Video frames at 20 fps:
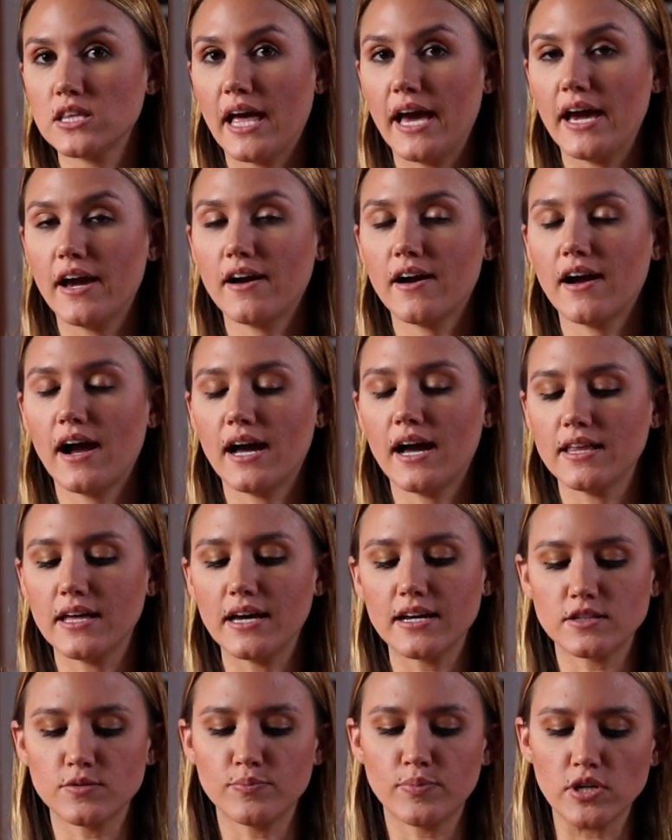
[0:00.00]
layer, I
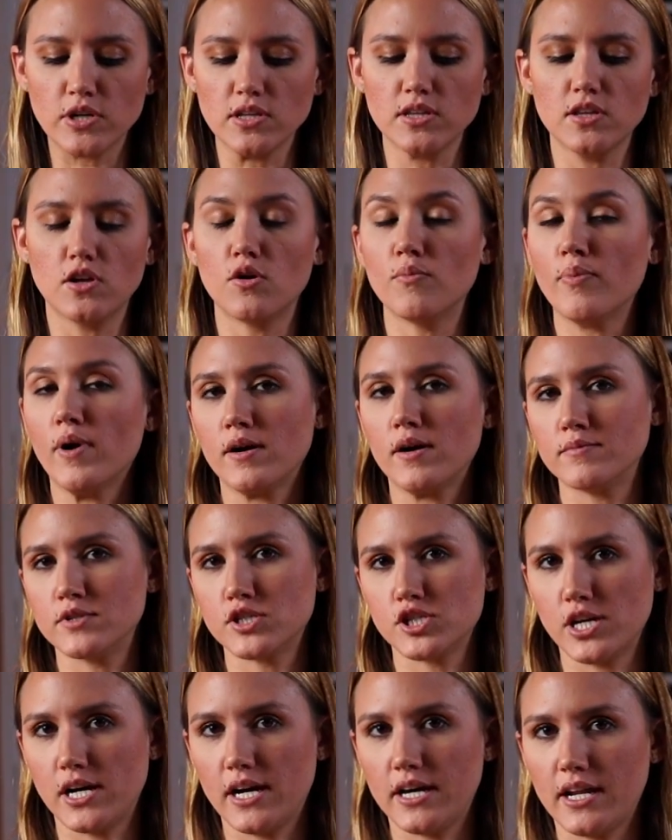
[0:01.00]
like to put a little
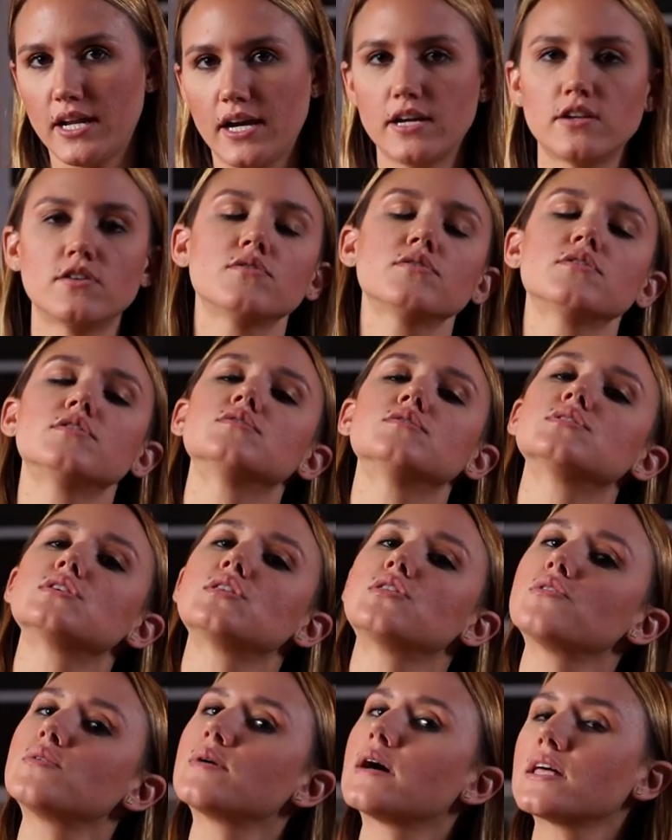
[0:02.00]
Parmesan. I don't use
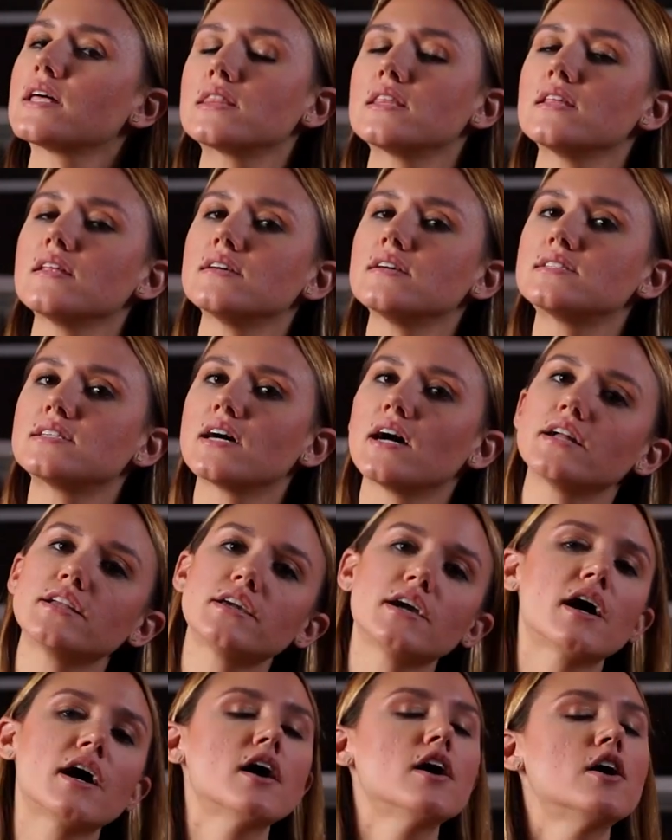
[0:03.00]
it throughout the
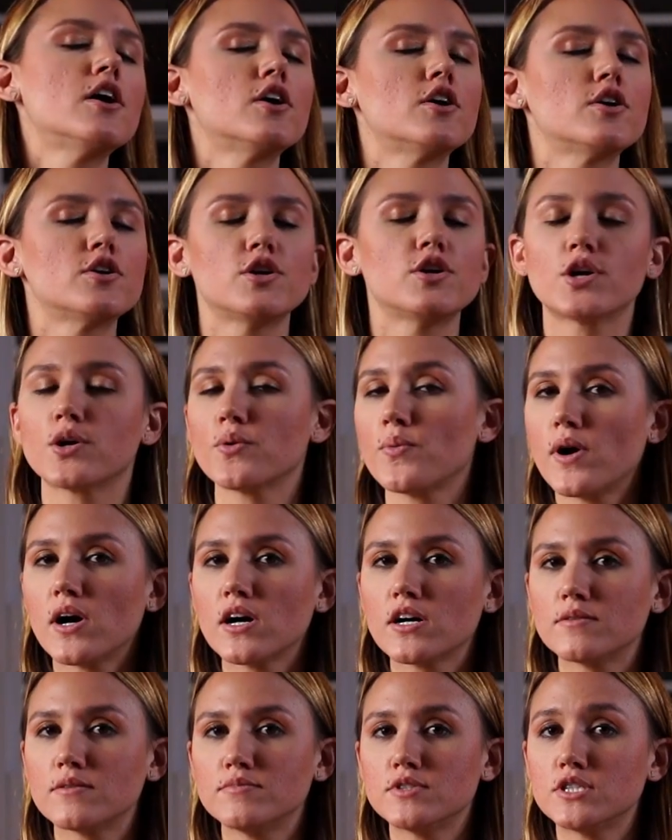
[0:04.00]
lasagna. You're
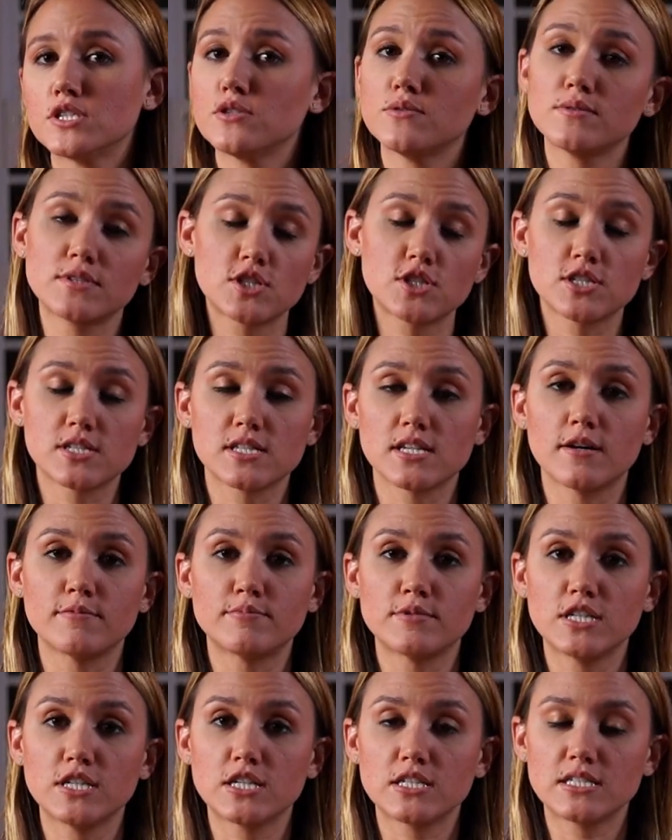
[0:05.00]
welcome to, it's just up
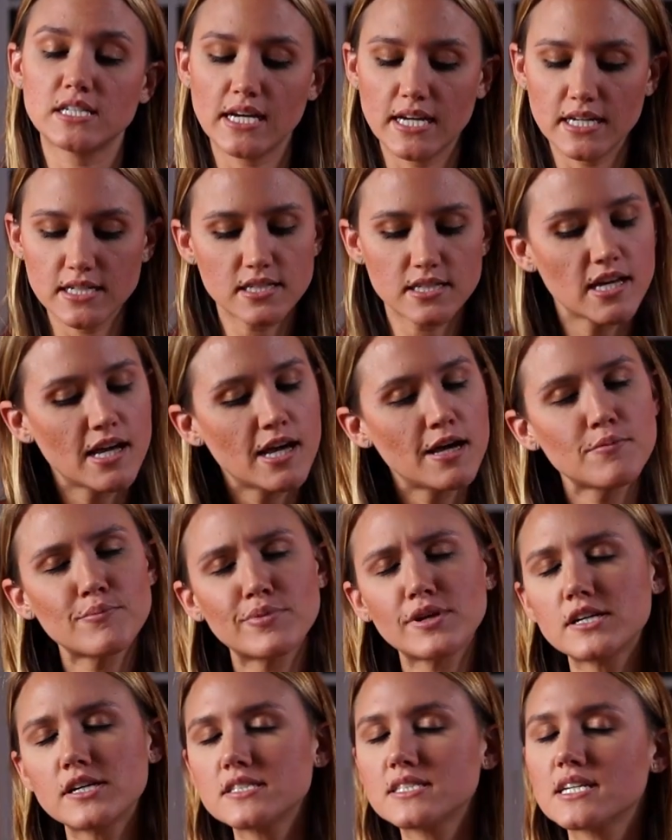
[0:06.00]
to your taste.
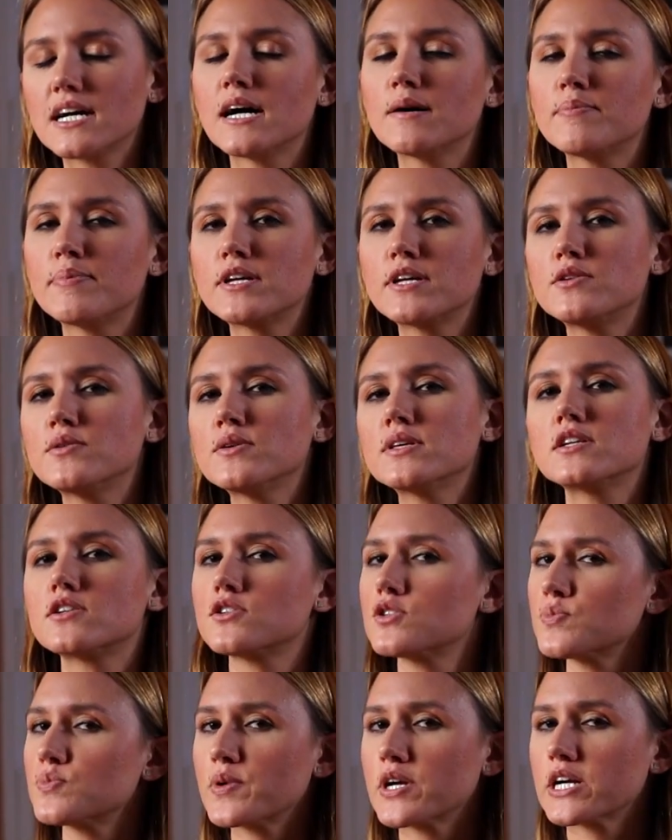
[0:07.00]
But on top, I do a little
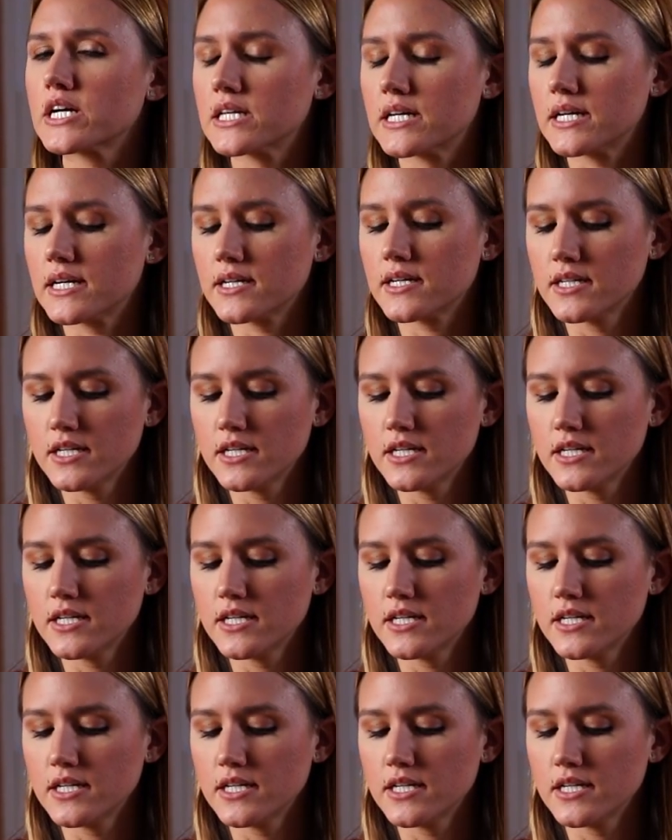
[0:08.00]
sprinkling.